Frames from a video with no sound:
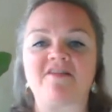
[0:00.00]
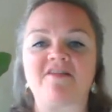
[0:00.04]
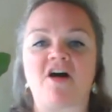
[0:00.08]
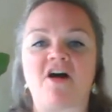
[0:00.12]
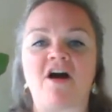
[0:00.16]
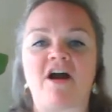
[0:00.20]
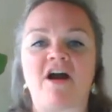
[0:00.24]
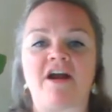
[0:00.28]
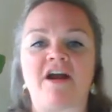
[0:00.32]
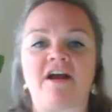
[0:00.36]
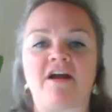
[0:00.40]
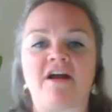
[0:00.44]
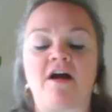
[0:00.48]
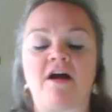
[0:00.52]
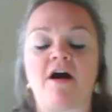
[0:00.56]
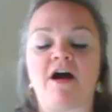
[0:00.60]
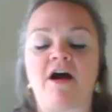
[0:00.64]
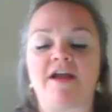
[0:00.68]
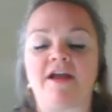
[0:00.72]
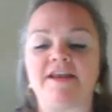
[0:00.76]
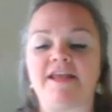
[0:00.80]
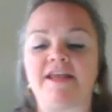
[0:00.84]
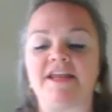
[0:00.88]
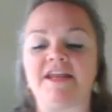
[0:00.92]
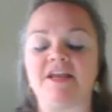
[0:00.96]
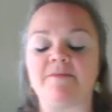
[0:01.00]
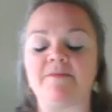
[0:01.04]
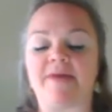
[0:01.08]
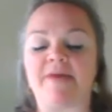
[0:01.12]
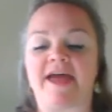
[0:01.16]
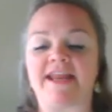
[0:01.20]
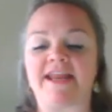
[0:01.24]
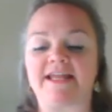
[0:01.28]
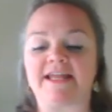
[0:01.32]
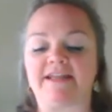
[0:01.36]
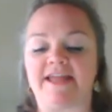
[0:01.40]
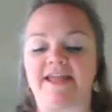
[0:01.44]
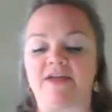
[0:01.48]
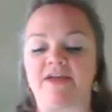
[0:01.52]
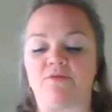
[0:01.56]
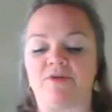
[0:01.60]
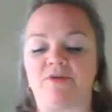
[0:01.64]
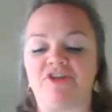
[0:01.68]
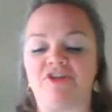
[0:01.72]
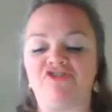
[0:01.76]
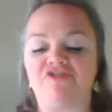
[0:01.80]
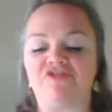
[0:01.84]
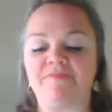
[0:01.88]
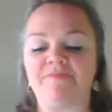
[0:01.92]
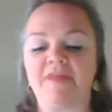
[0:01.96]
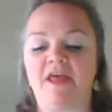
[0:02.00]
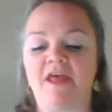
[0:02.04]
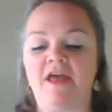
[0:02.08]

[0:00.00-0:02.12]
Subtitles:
are on idiomatic language.